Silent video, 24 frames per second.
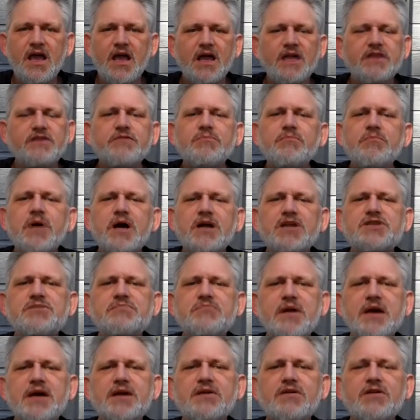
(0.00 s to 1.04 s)
It's
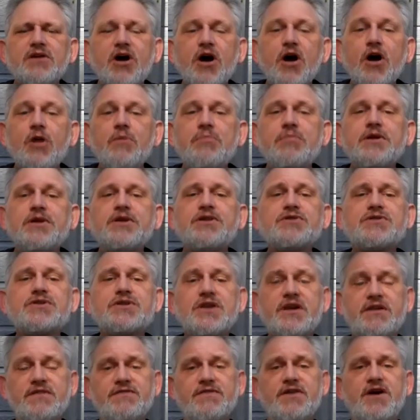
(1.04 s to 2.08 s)
much better to open
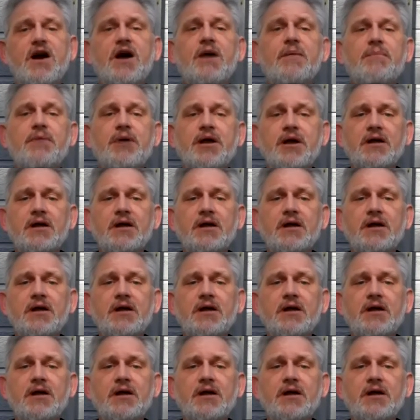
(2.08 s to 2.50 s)
yourself up